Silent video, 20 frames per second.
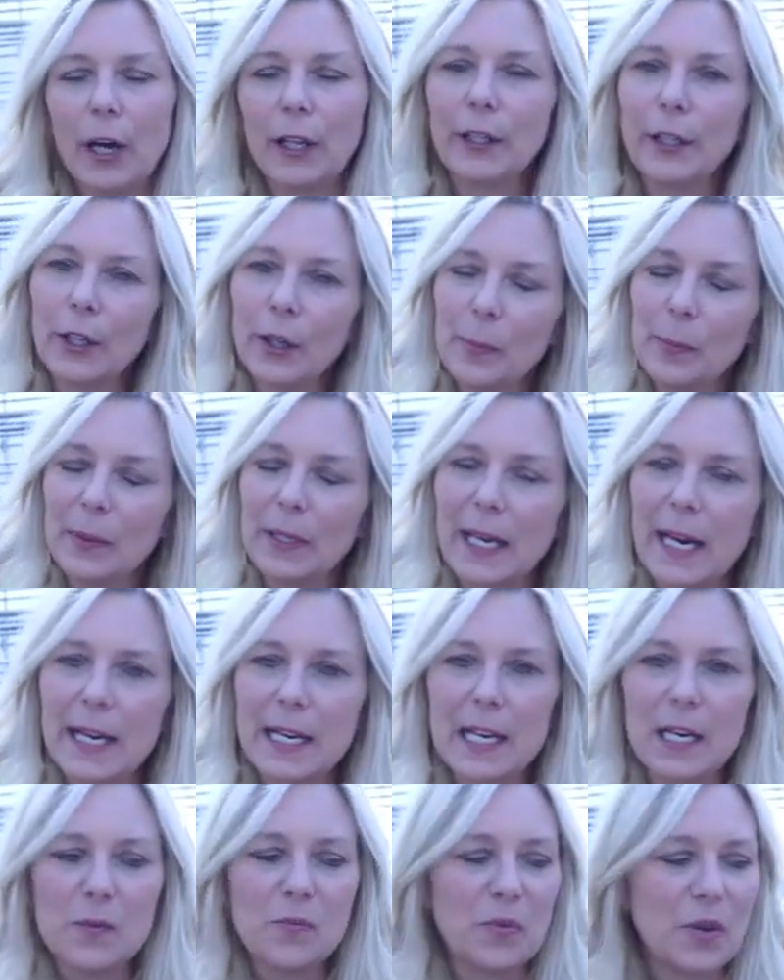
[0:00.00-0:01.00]
A little
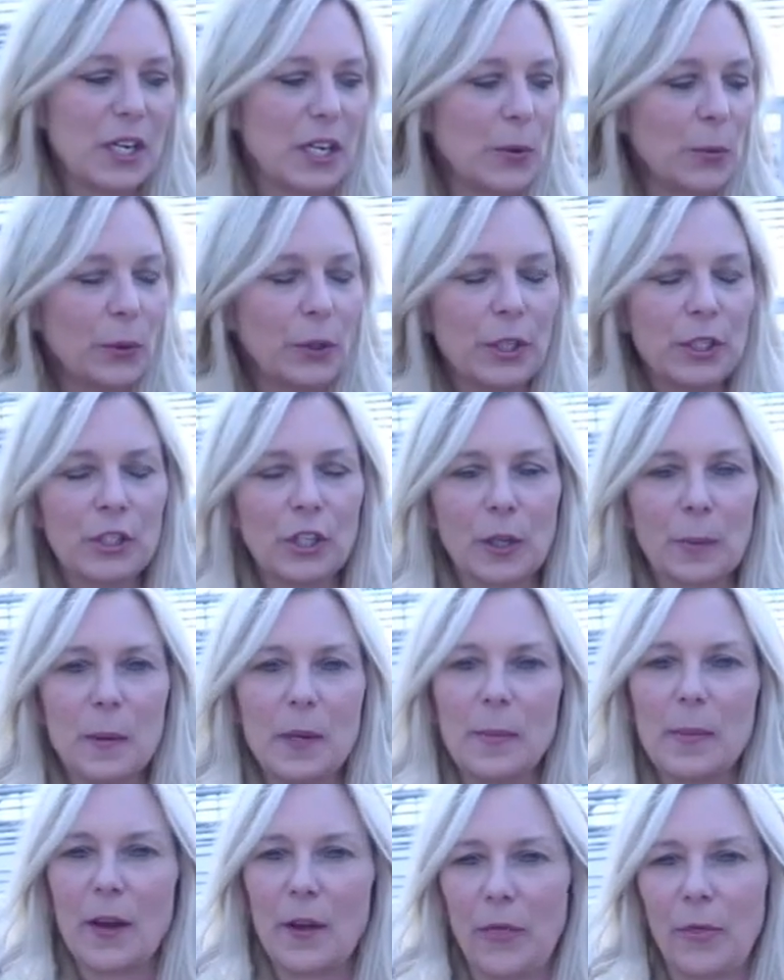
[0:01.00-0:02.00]
planning it really took me
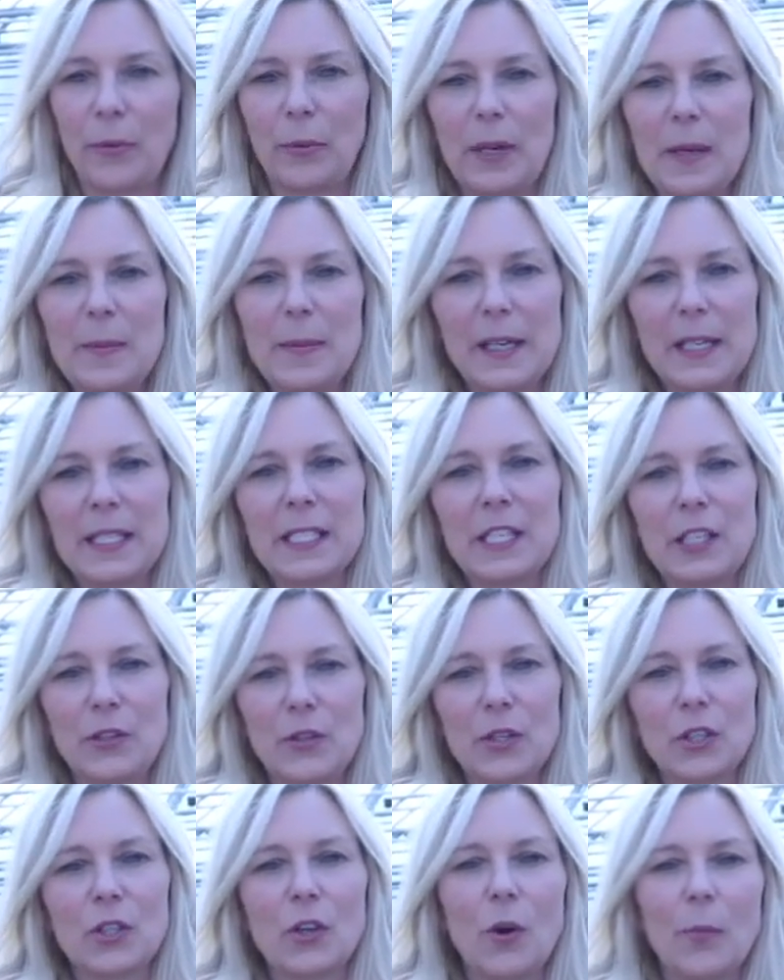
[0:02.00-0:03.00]
about 3 minutes to do
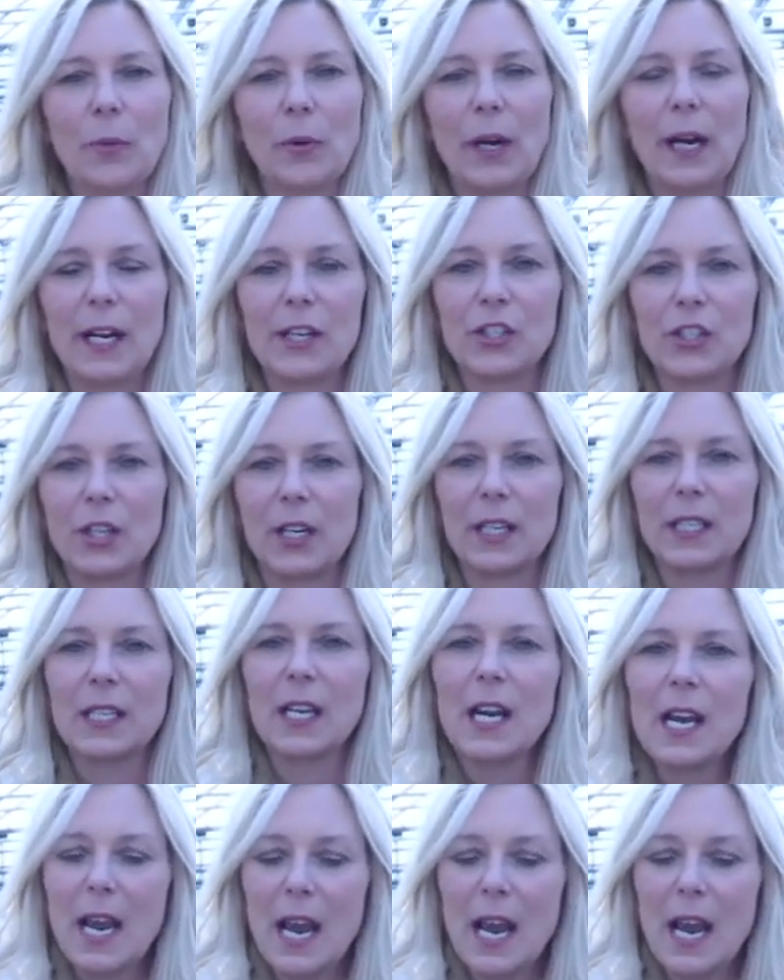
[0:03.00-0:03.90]
this whole project,